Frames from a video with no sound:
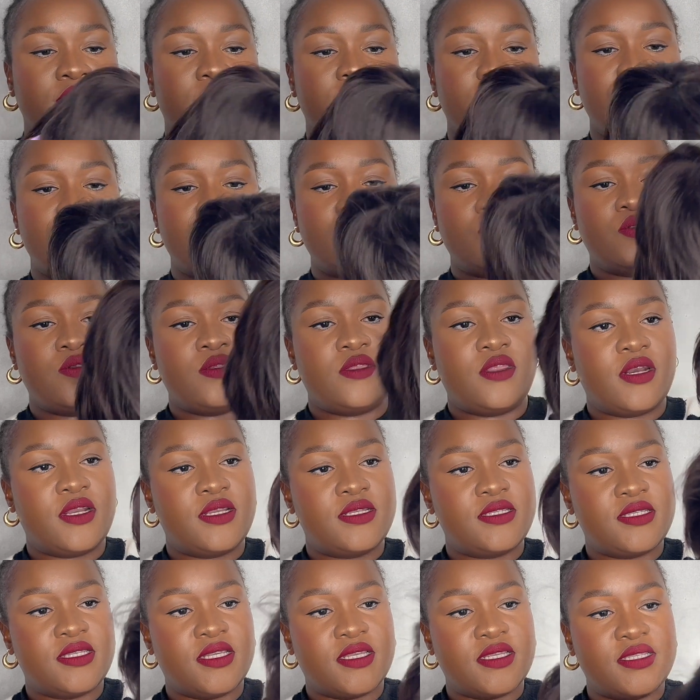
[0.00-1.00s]
So
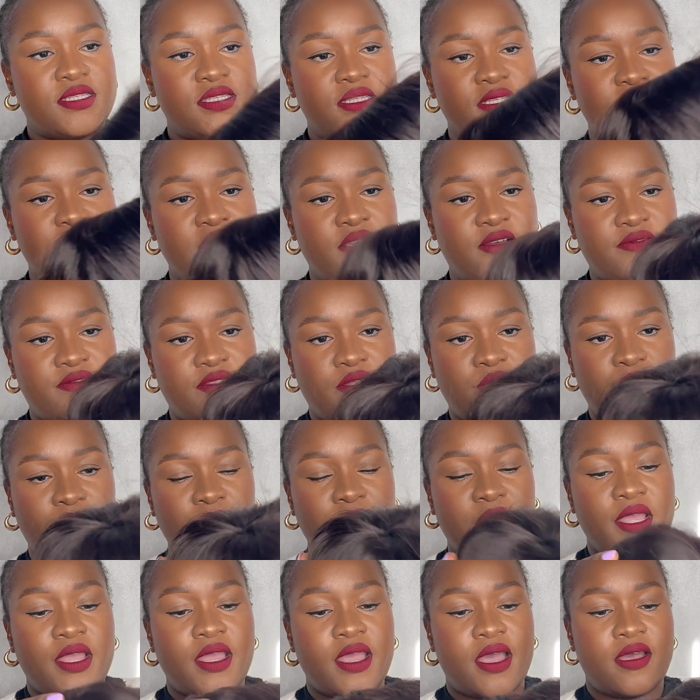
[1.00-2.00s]
360 of the
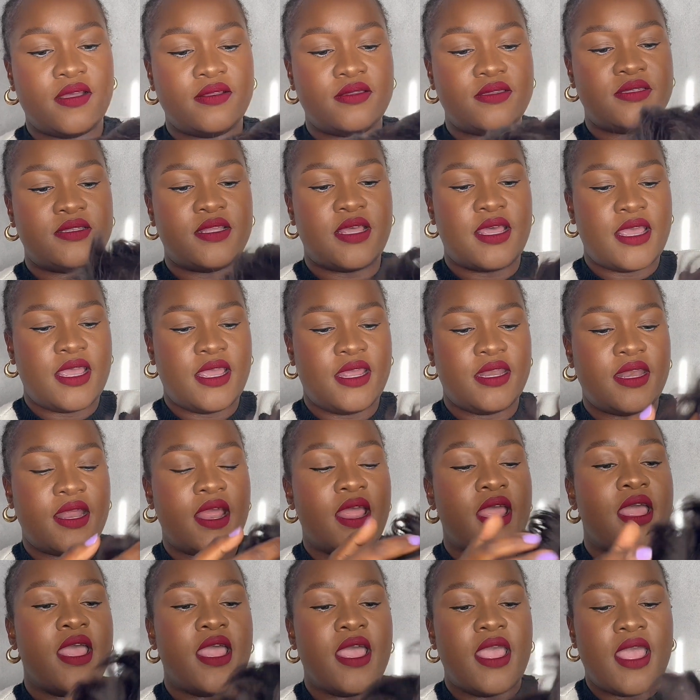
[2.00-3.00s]
wig outside,
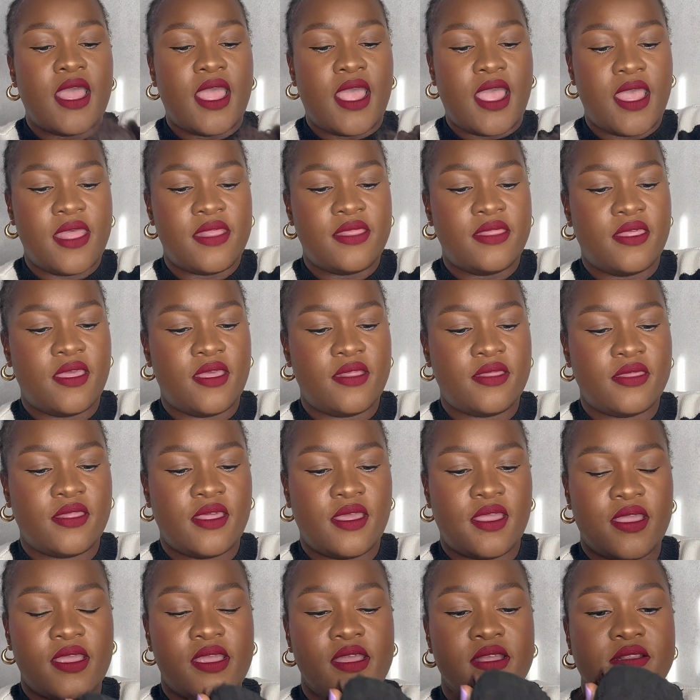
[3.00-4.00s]
and then
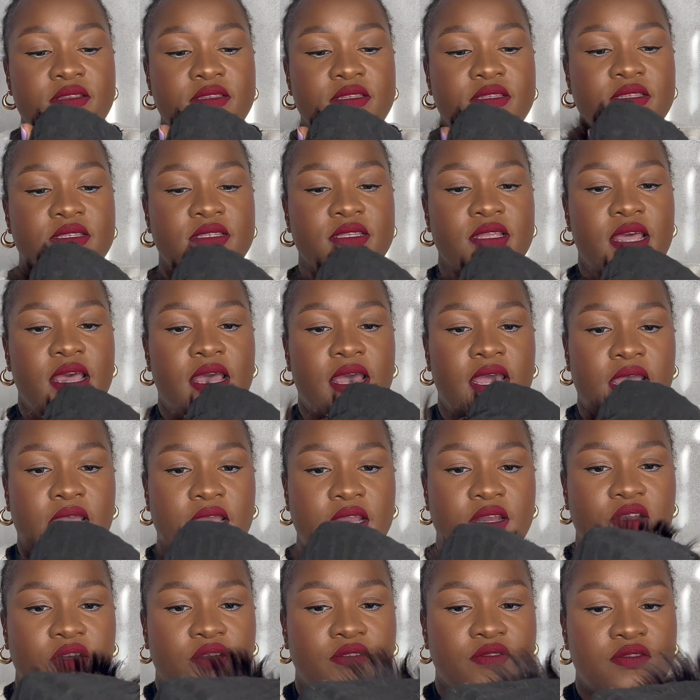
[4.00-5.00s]
the
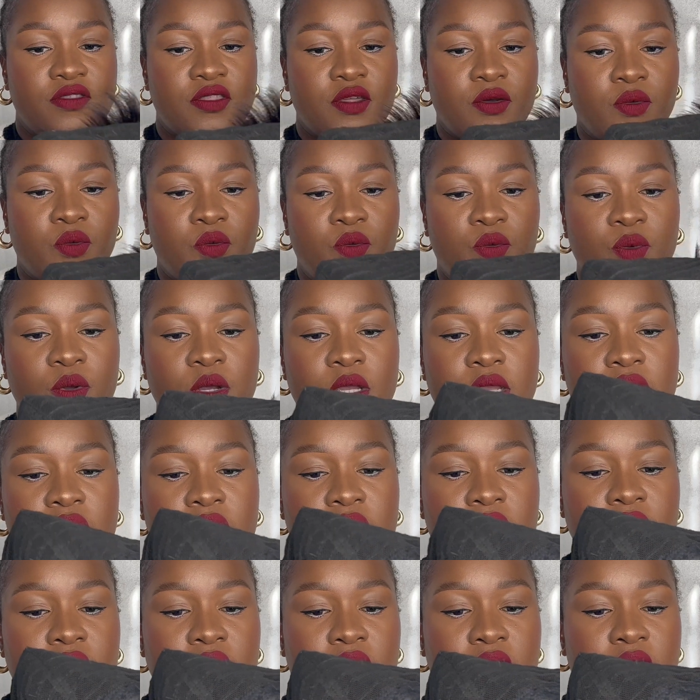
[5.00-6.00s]
inside of the
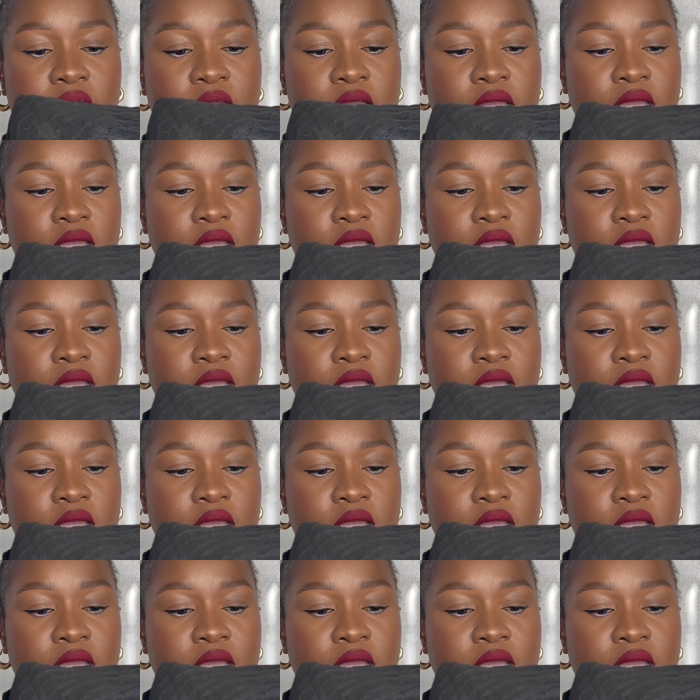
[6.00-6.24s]
wig.